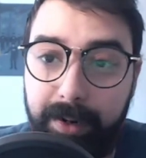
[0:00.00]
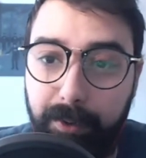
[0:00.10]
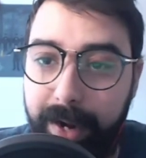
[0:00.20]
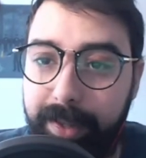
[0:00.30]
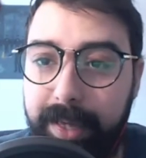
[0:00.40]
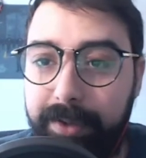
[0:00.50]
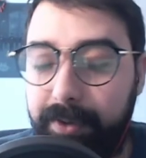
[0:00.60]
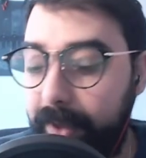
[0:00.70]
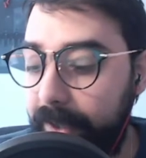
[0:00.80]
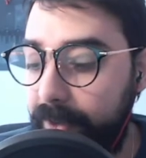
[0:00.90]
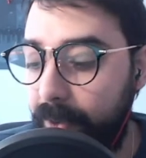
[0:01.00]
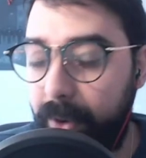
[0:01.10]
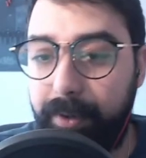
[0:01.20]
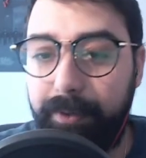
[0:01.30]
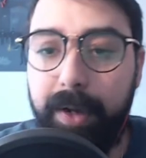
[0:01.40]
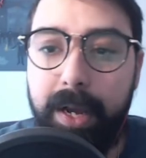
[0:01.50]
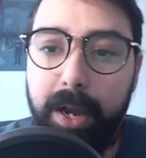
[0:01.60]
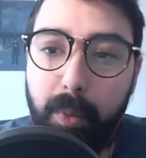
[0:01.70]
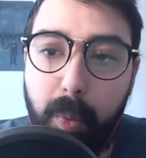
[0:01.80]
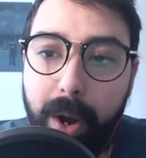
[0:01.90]
Right. That's that's sort of
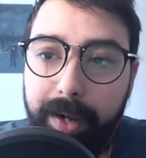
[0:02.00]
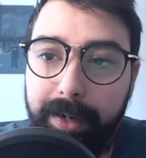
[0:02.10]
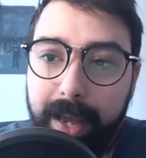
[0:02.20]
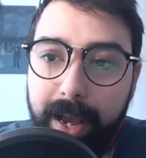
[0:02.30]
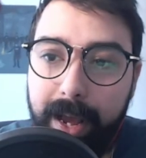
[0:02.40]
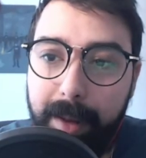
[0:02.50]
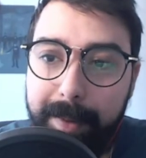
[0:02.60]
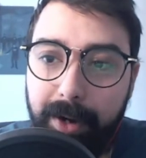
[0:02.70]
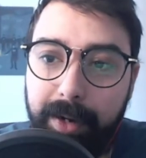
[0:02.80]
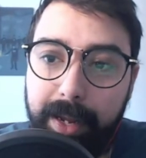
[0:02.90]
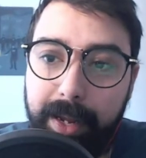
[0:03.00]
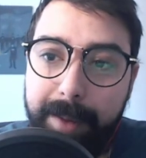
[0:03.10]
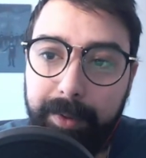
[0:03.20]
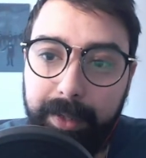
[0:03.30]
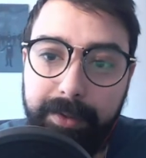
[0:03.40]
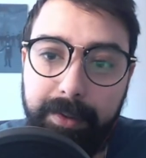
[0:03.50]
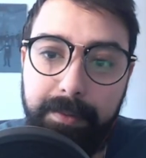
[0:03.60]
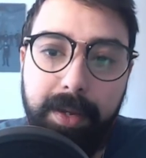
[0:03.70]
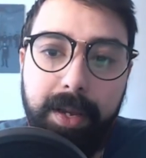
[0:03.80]
what uh, American capitalism